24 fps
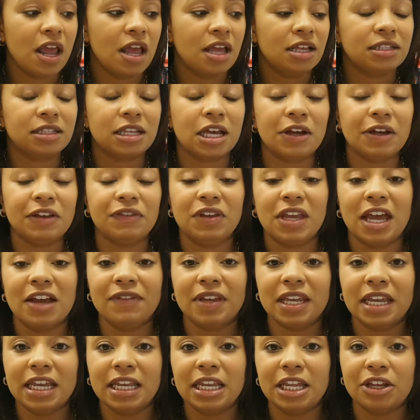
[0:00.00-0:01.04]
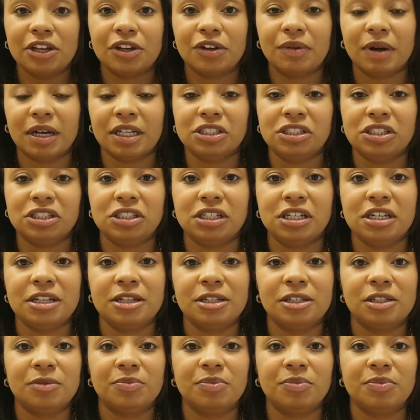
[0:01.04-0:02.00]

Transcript: So if you have any questions,